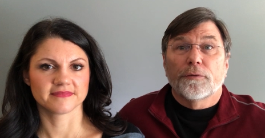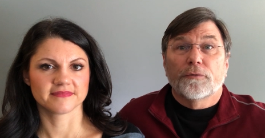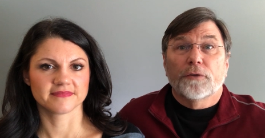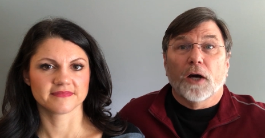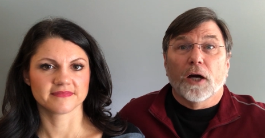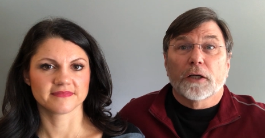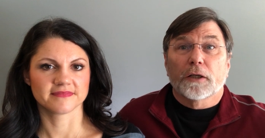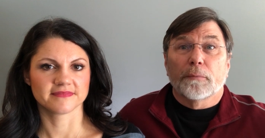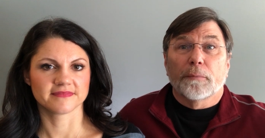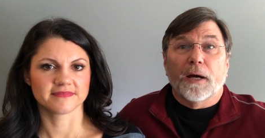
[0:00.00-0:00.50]
Speaker 1: We've
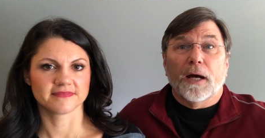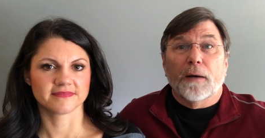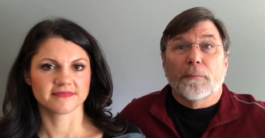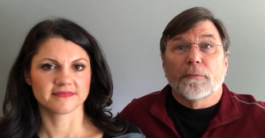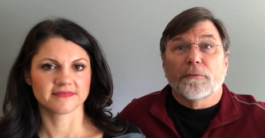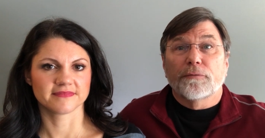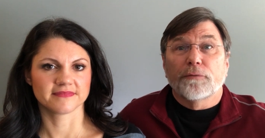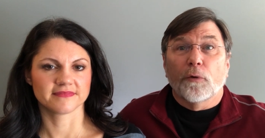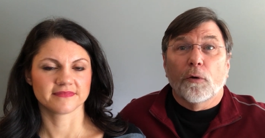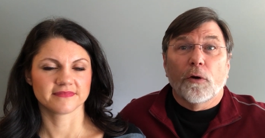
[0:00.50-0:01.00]
talked about it
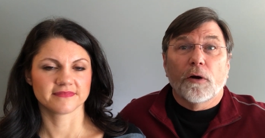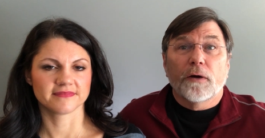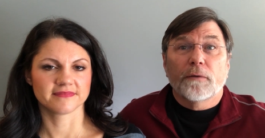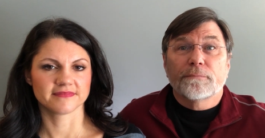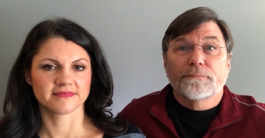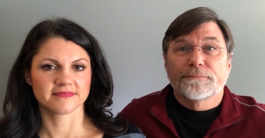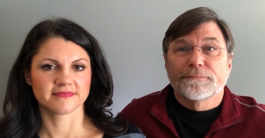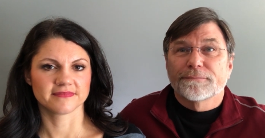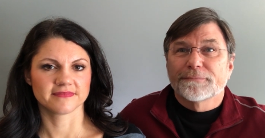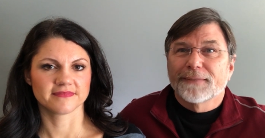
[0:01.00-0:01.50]

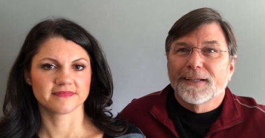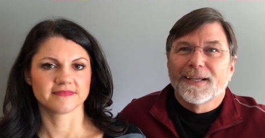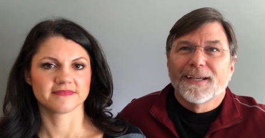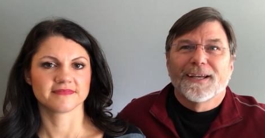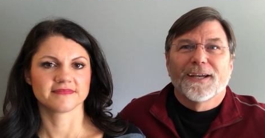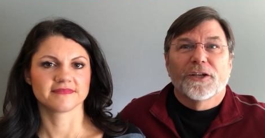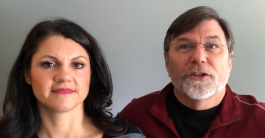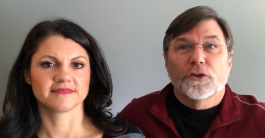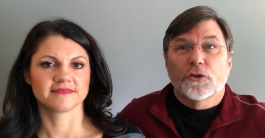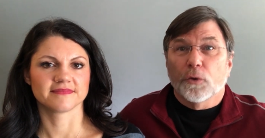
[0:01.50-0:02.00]
before.
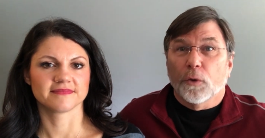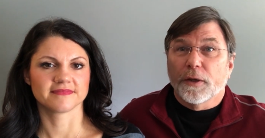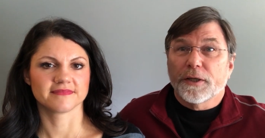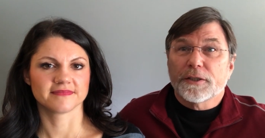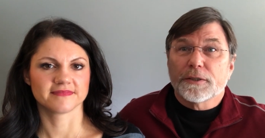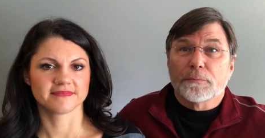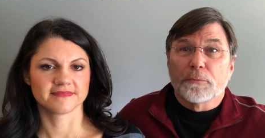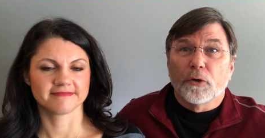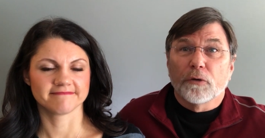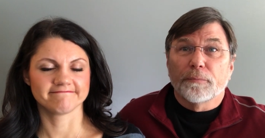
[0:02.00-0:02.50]

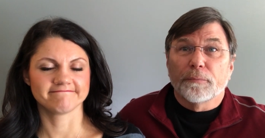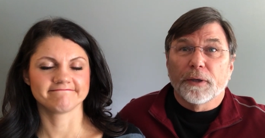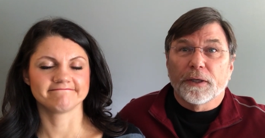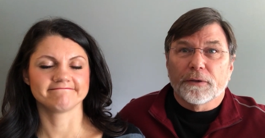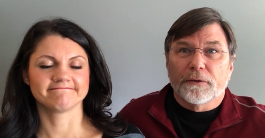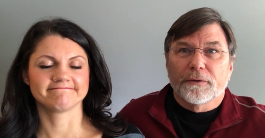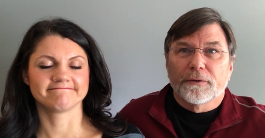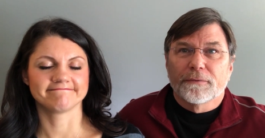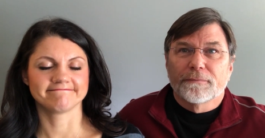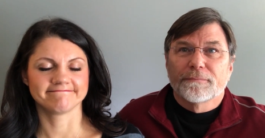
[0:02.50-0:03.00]
Joyous
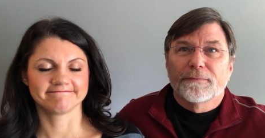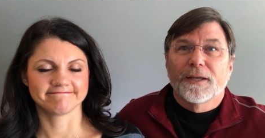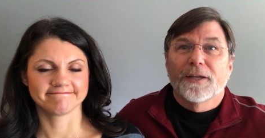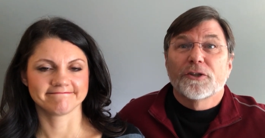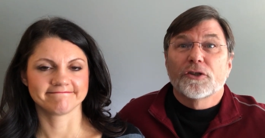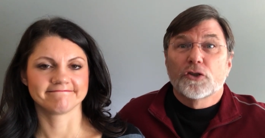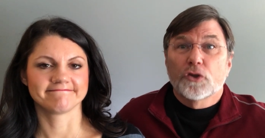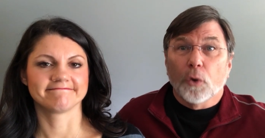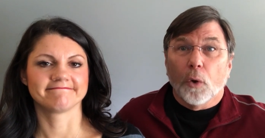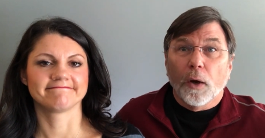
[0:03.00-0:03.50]
movement.
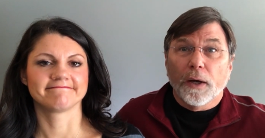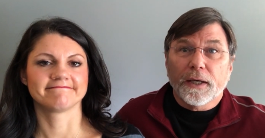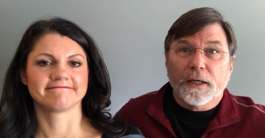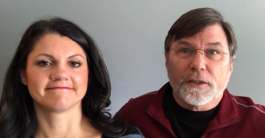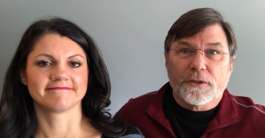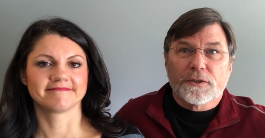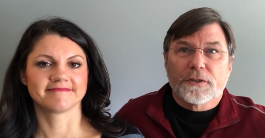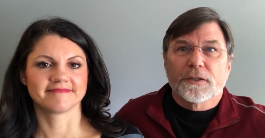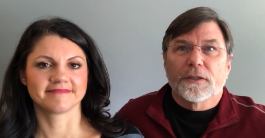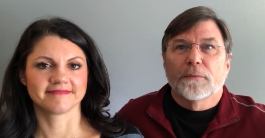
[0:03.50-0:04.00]

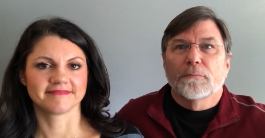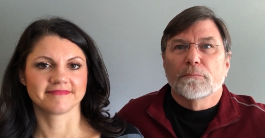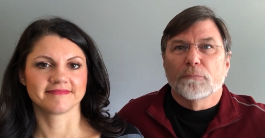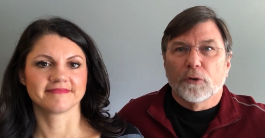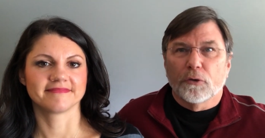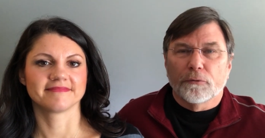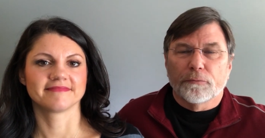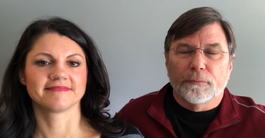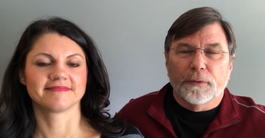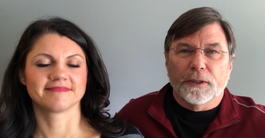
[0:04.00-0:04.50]
Joyous
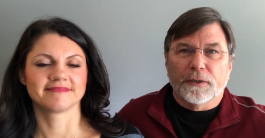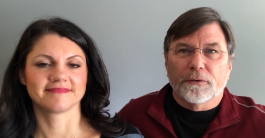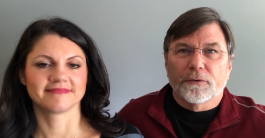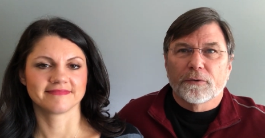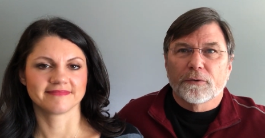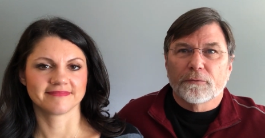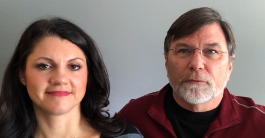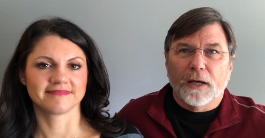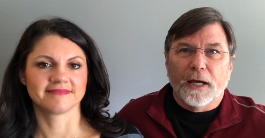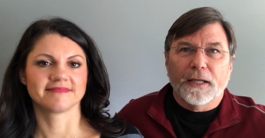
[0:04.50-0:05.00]
movement,
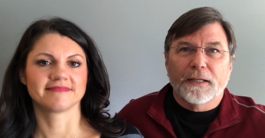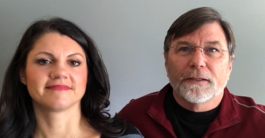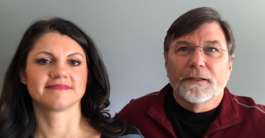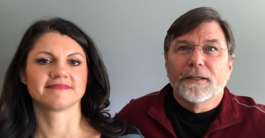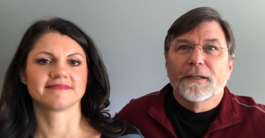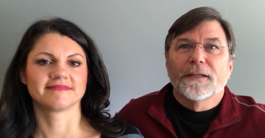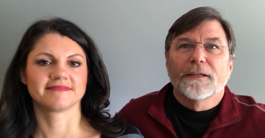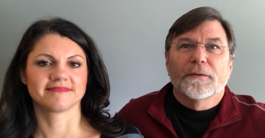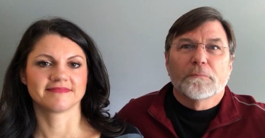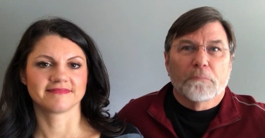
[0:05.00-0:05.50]
right?
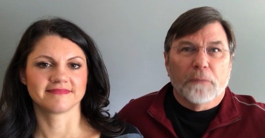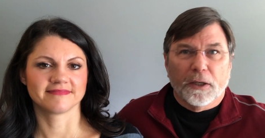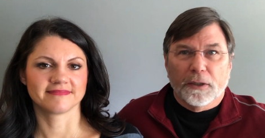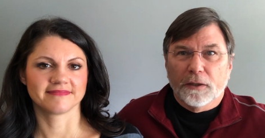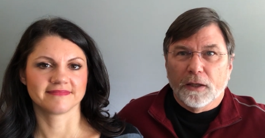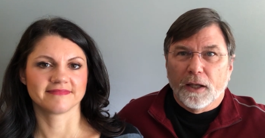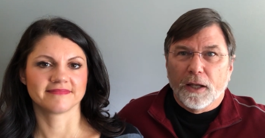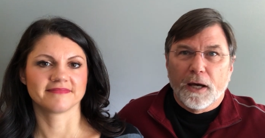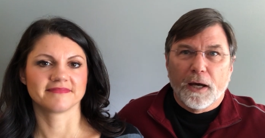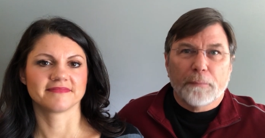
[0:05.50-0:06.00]

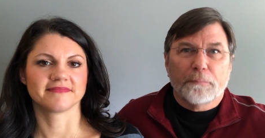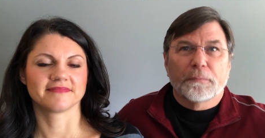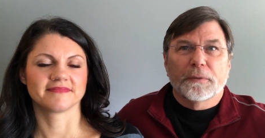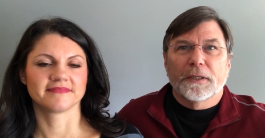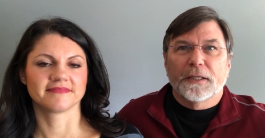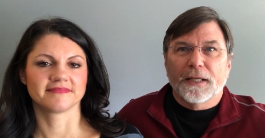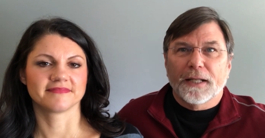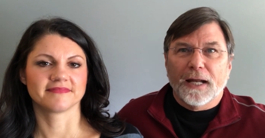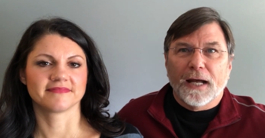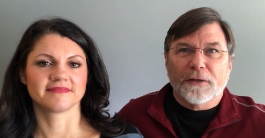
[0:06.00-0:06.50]
Bundle up,
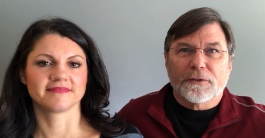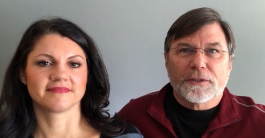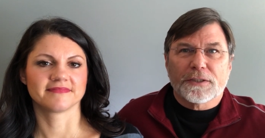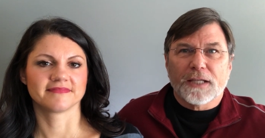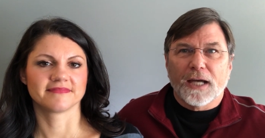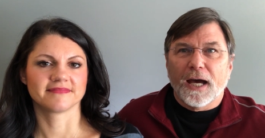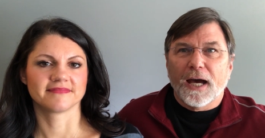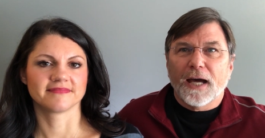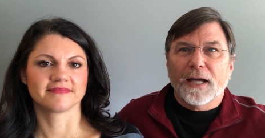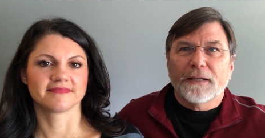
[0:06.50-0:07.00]
get
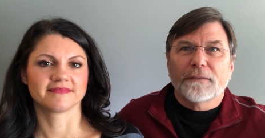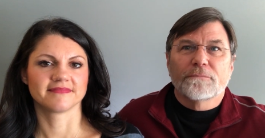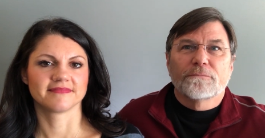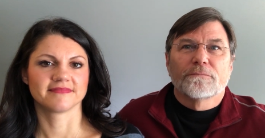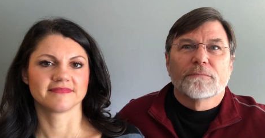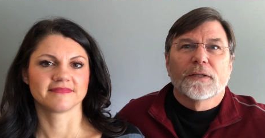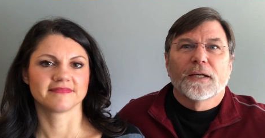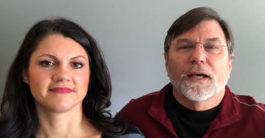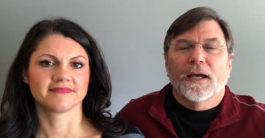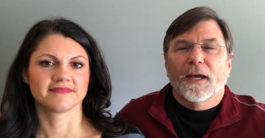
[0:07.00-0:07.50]
outside,
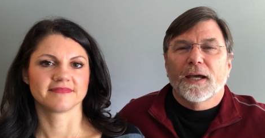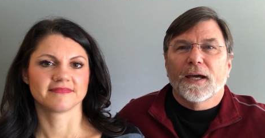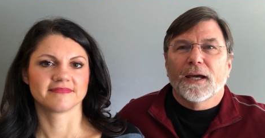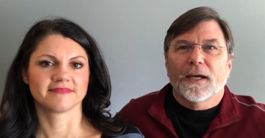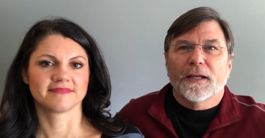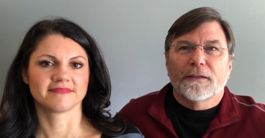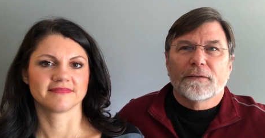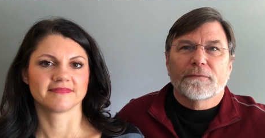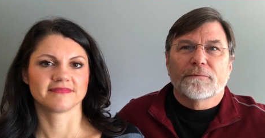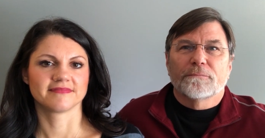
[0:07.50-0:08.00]

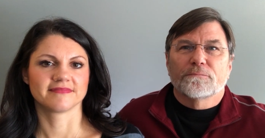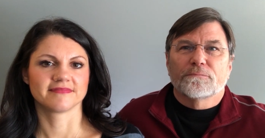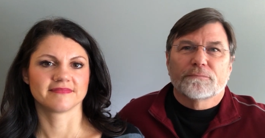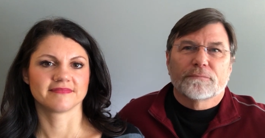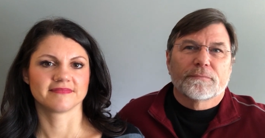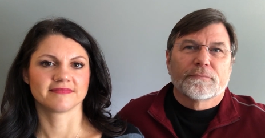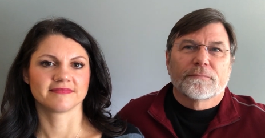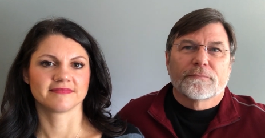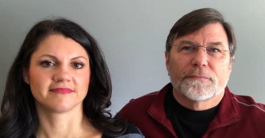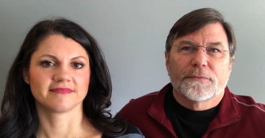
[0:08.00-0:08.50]
and
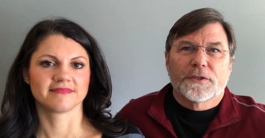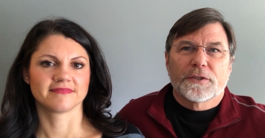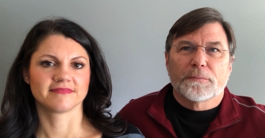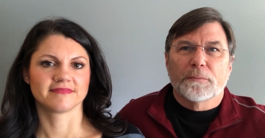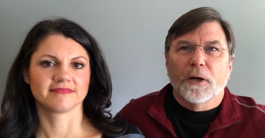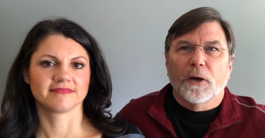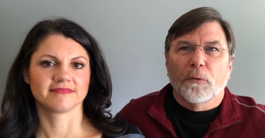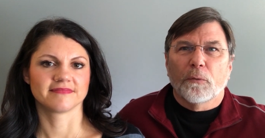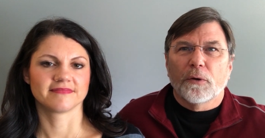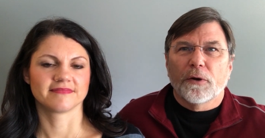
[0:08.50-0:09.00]

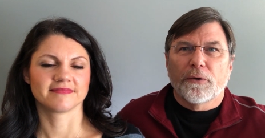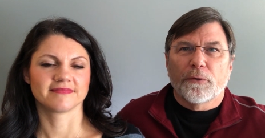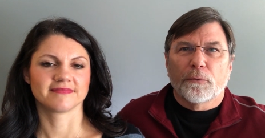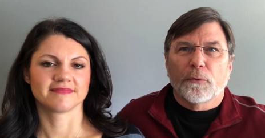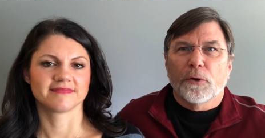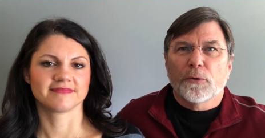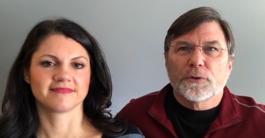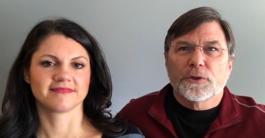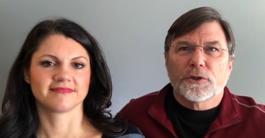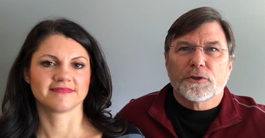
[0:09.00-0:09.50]
smell where the
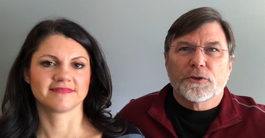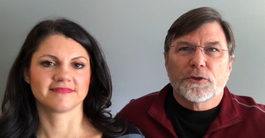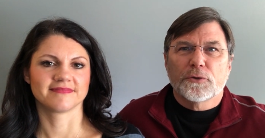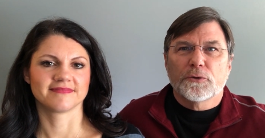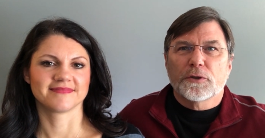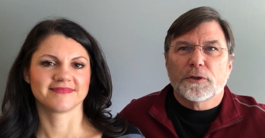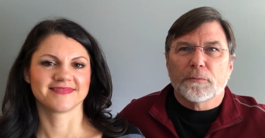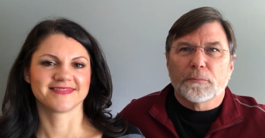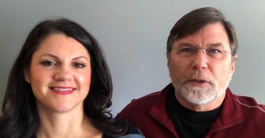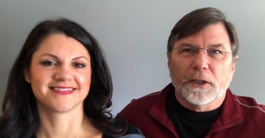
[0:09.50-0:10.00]
roses
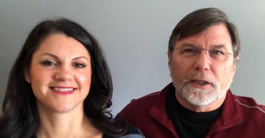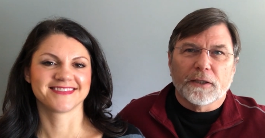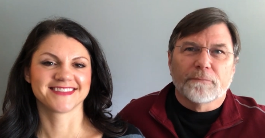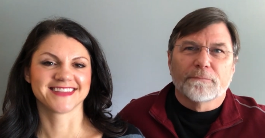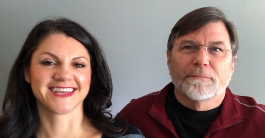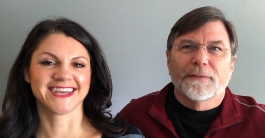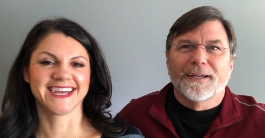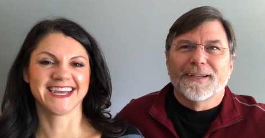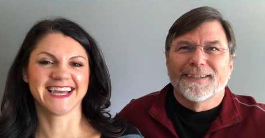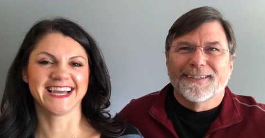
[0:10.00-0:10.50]
used to be.